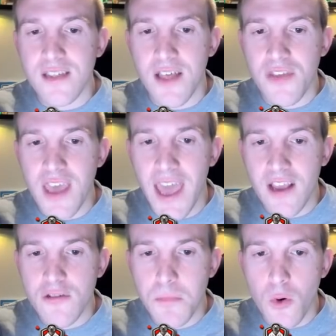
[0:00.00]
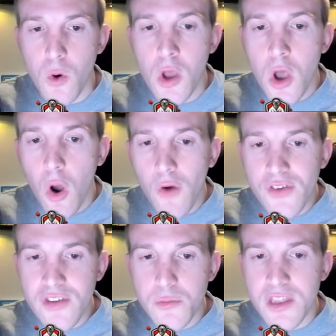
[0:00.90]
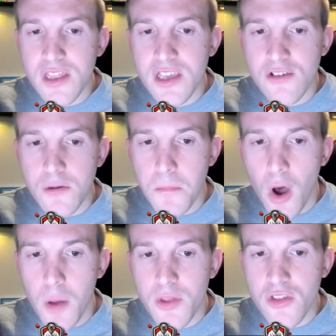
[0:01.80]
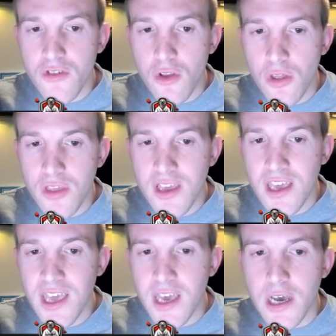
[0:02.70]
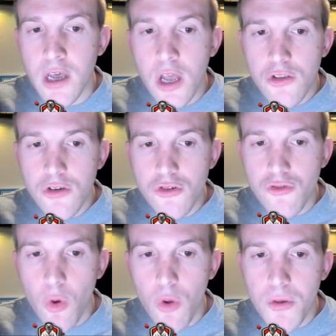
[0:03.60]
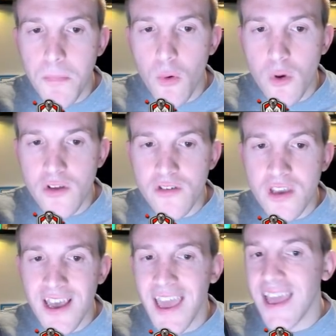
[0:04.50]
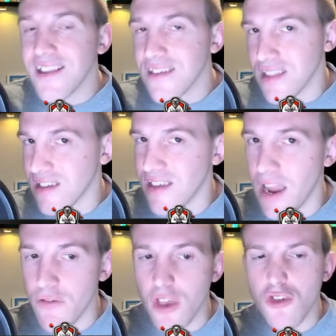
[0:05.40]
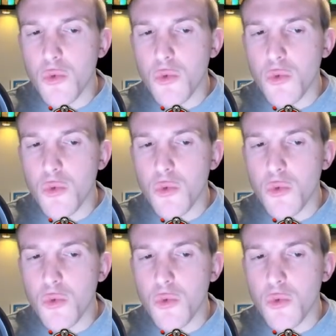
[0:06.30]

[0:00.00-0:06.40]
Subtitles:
see that the expo, obviously within this compartment, there's nothing here to draw the bowlers into this area.